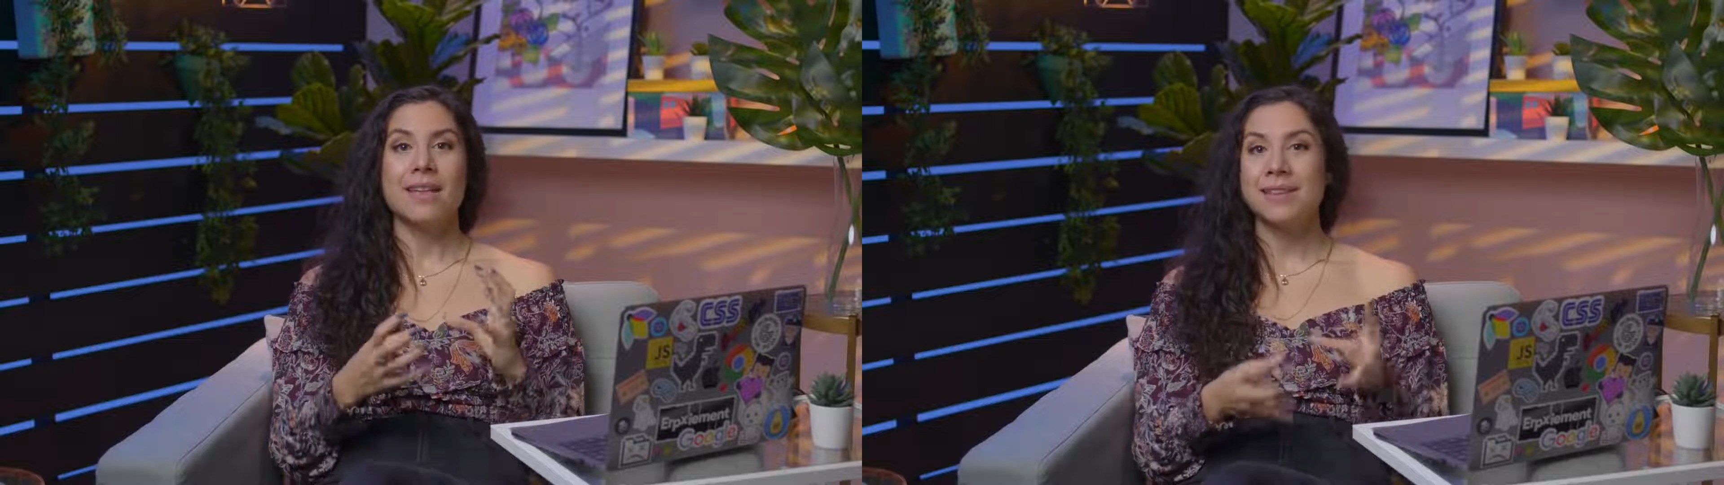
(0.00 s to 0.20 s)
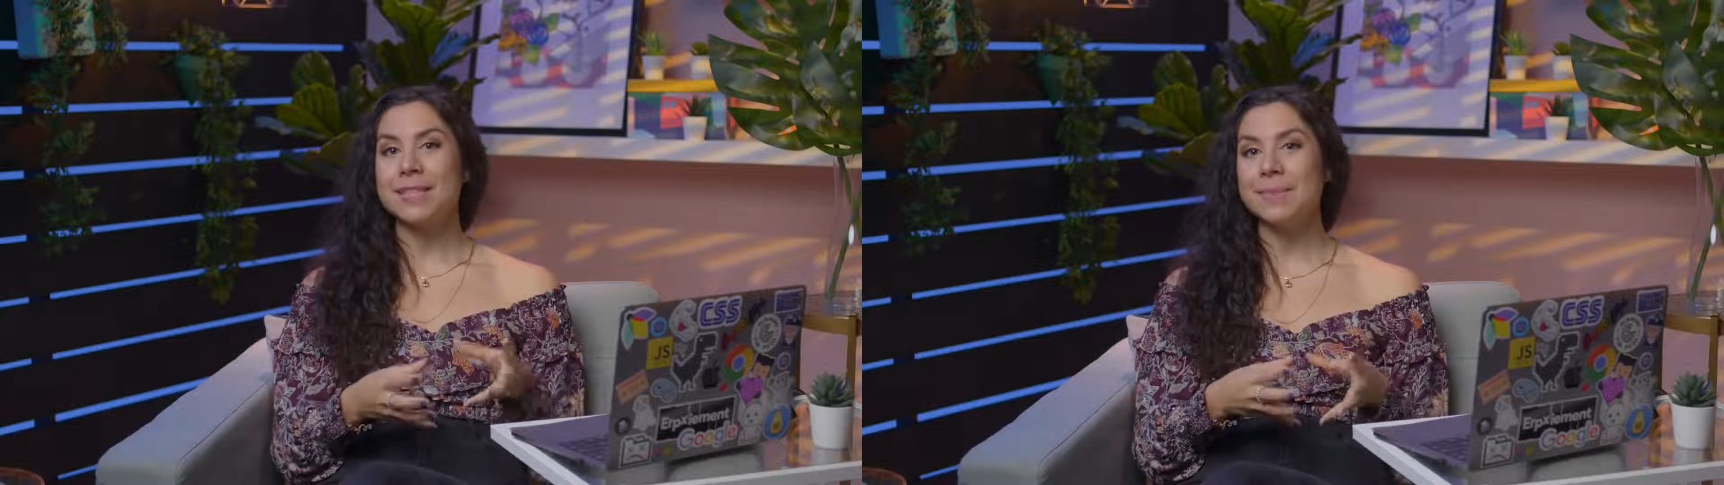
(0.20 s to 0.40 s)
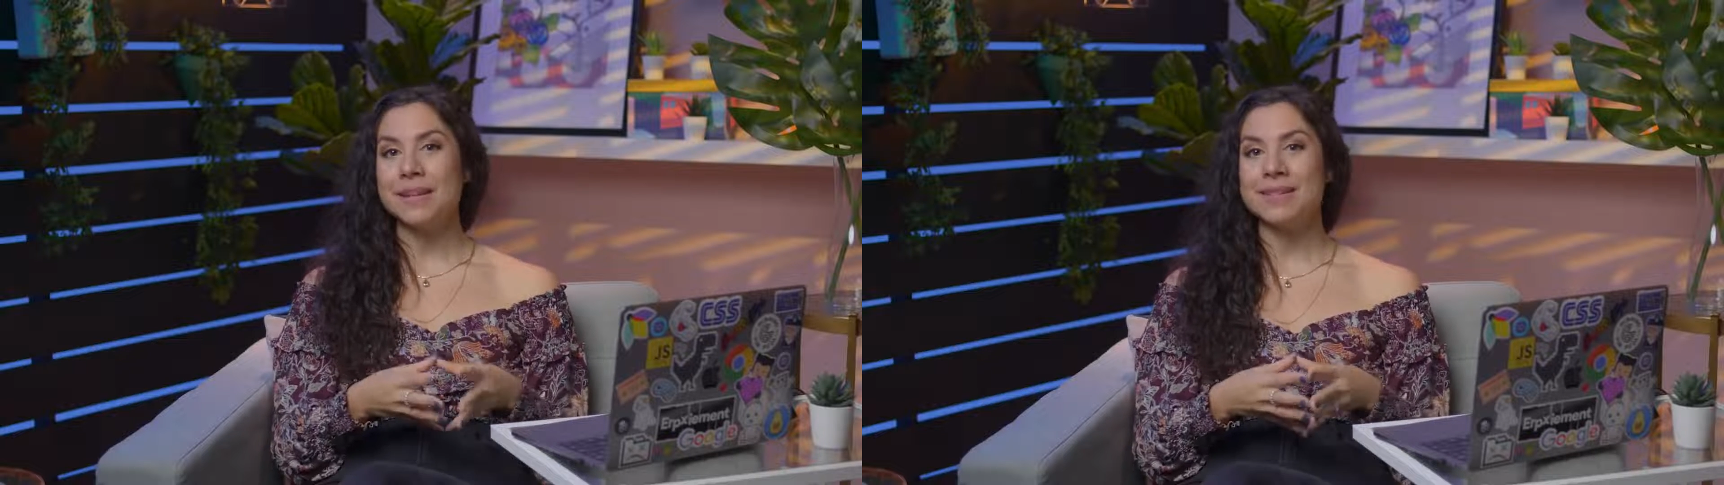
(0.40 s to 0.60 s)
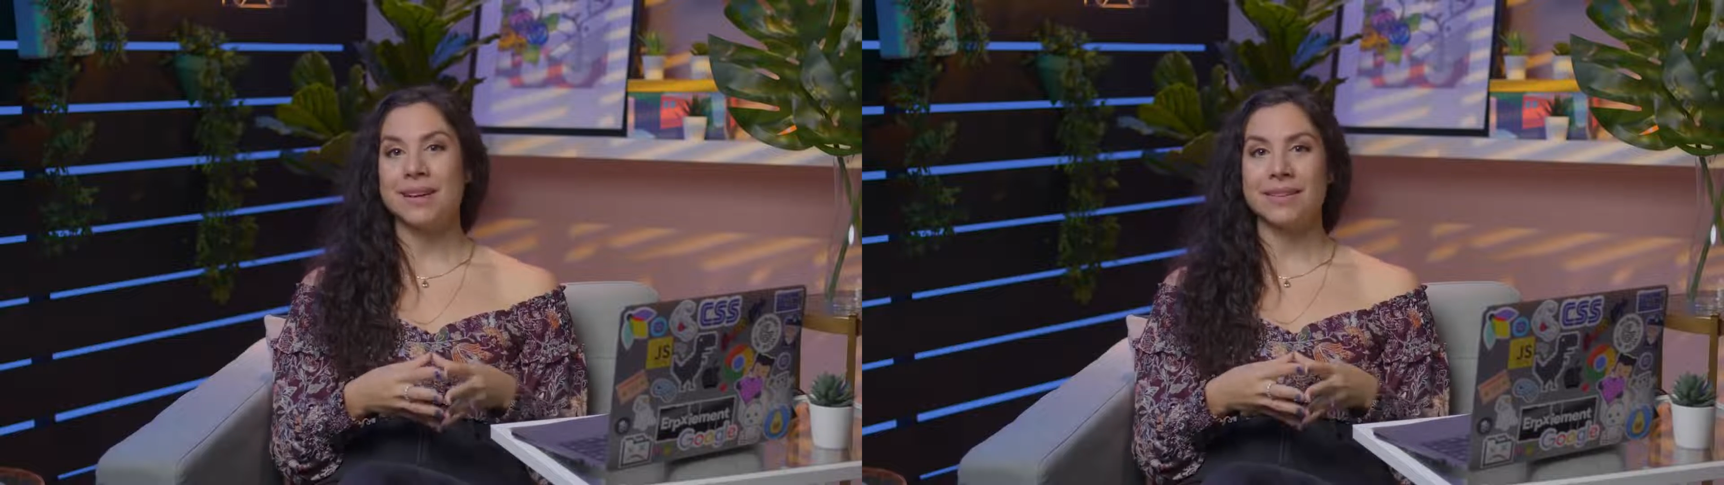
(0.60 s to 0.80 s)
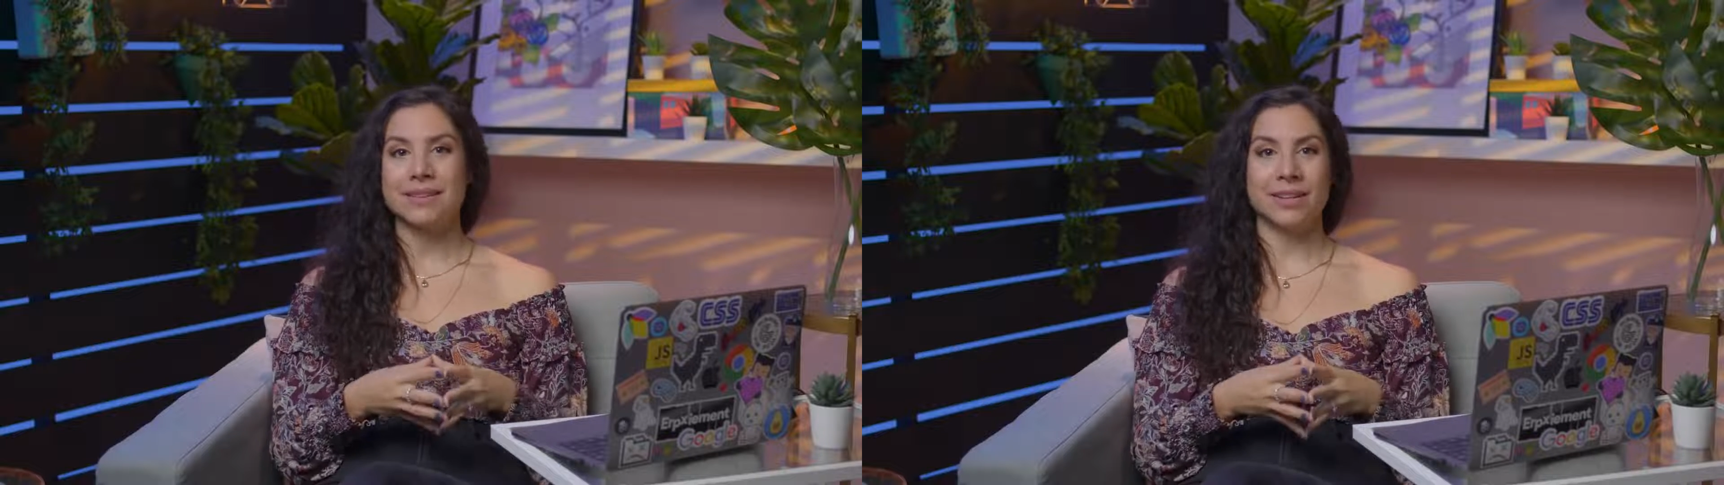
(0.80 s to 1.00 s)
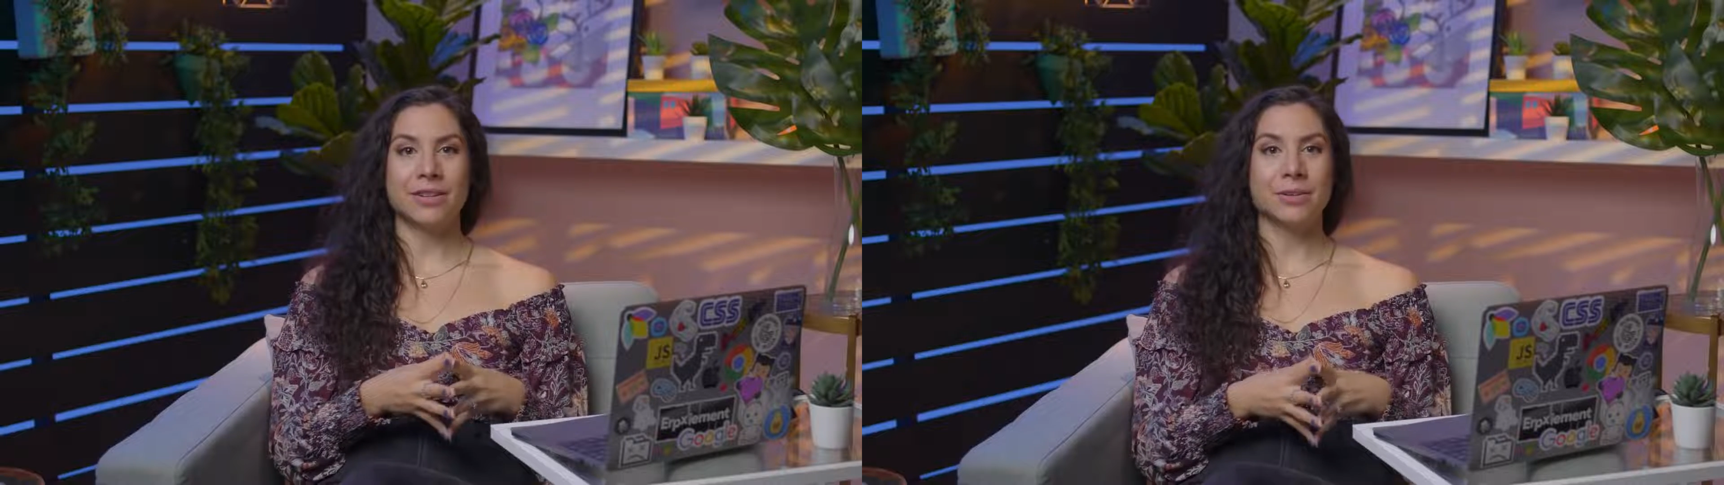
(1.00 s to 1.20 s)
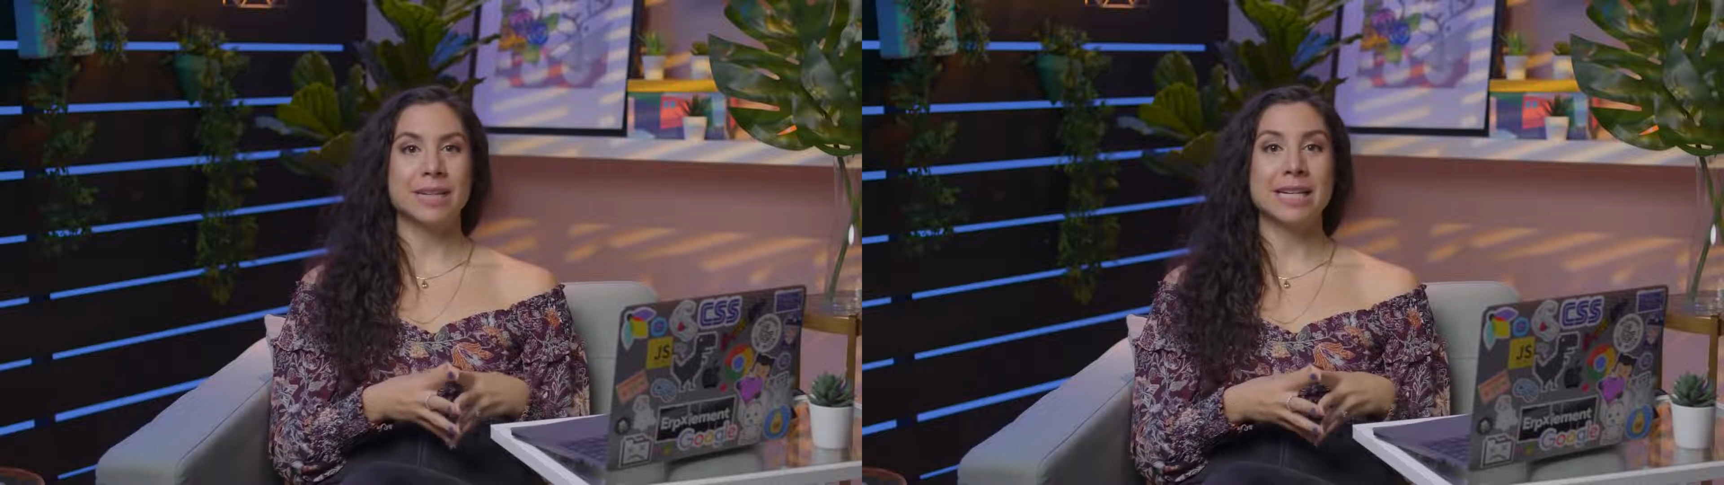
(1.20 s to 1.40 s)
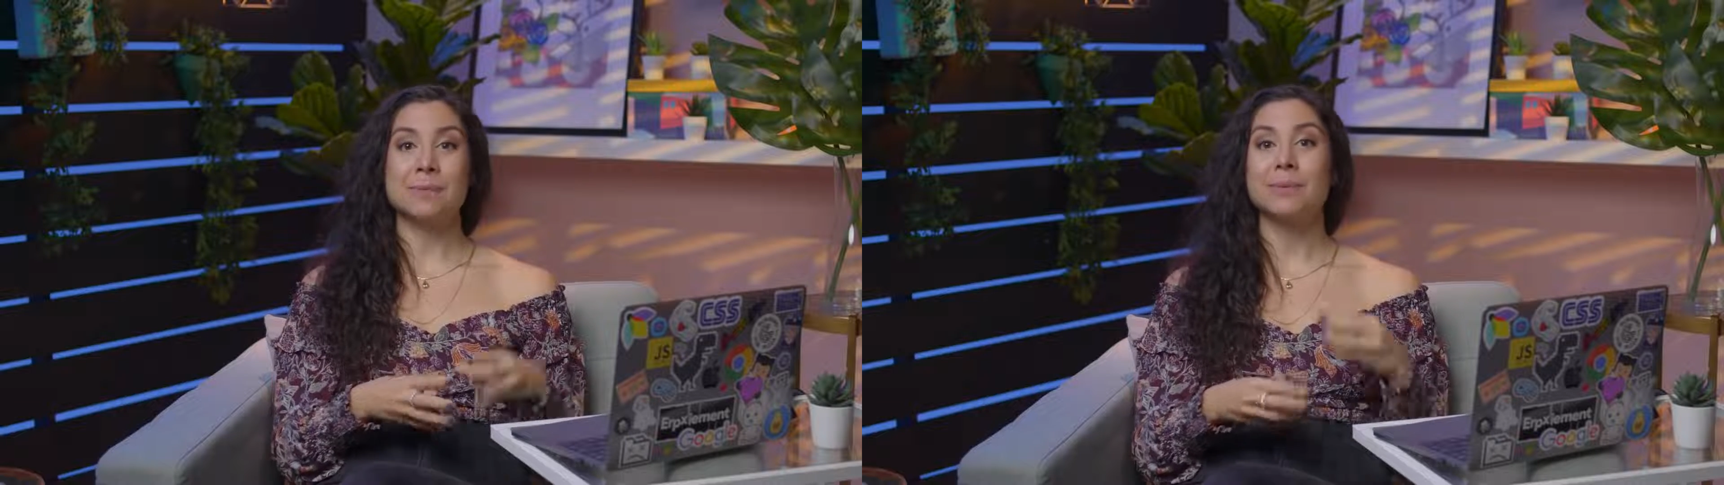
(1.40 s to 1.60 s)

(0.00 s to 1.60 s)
This means that container queries